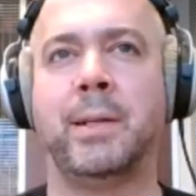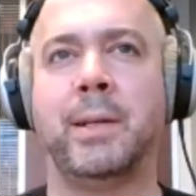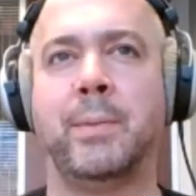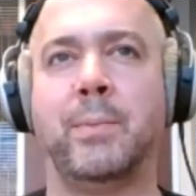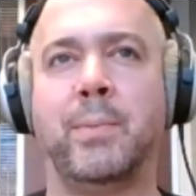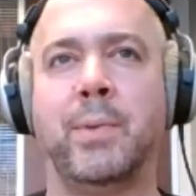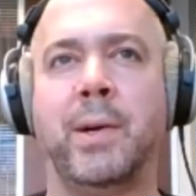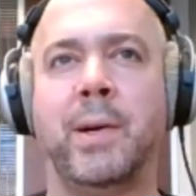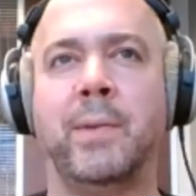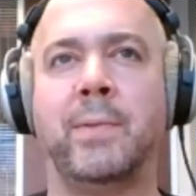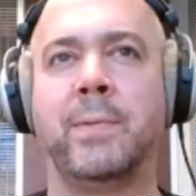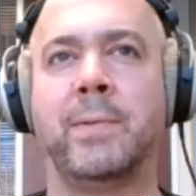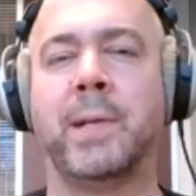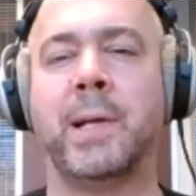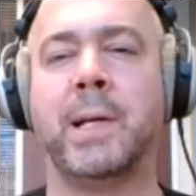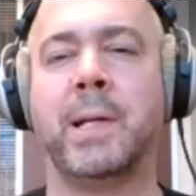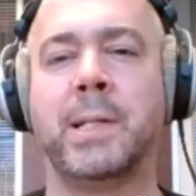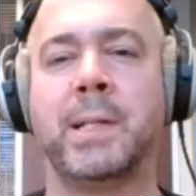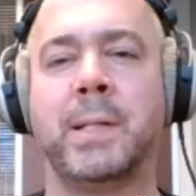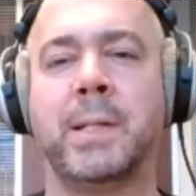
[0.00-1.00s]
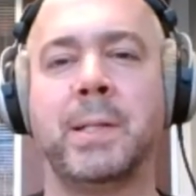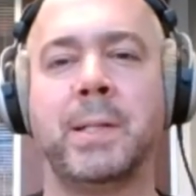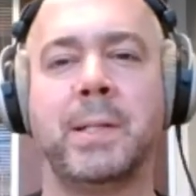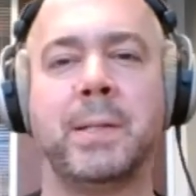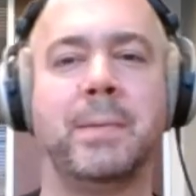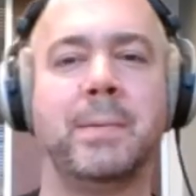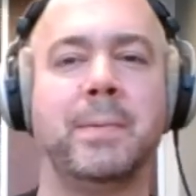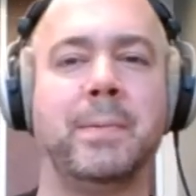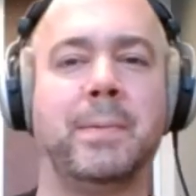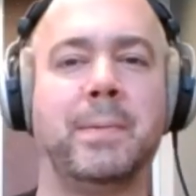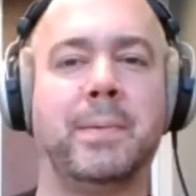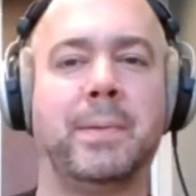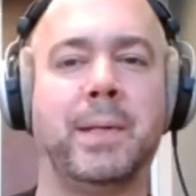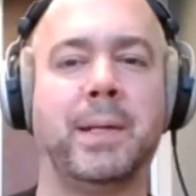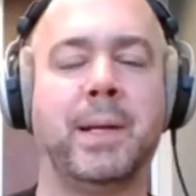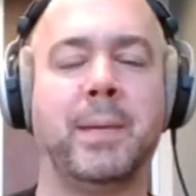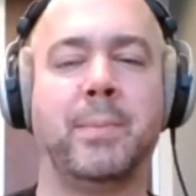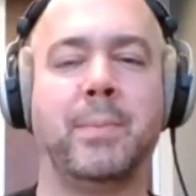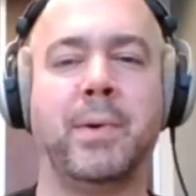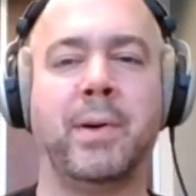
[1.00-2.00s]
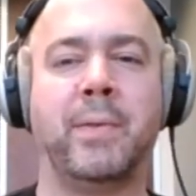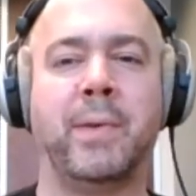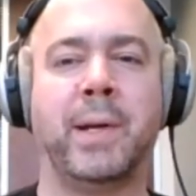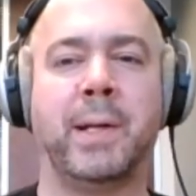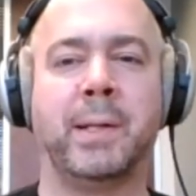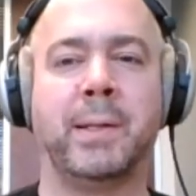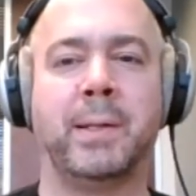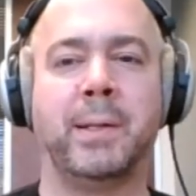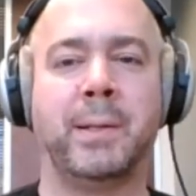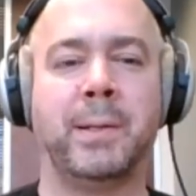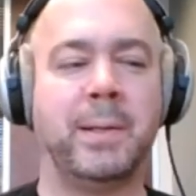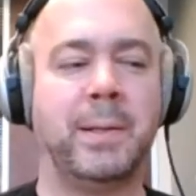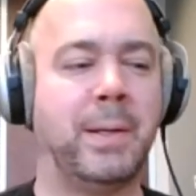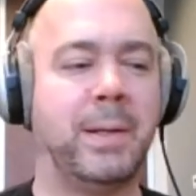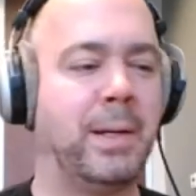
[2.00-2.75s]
improv classes, like improv acting,